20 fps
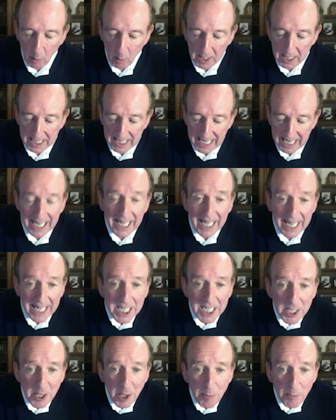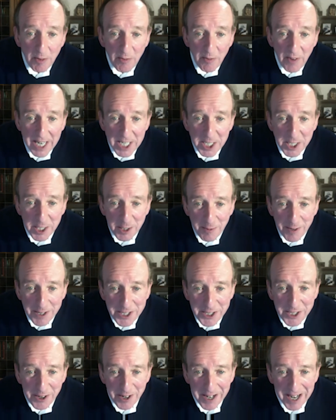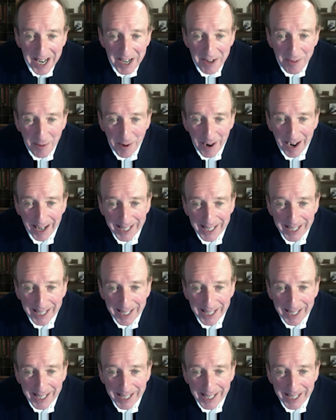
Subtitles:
what exactly is your profession? What's your line of work?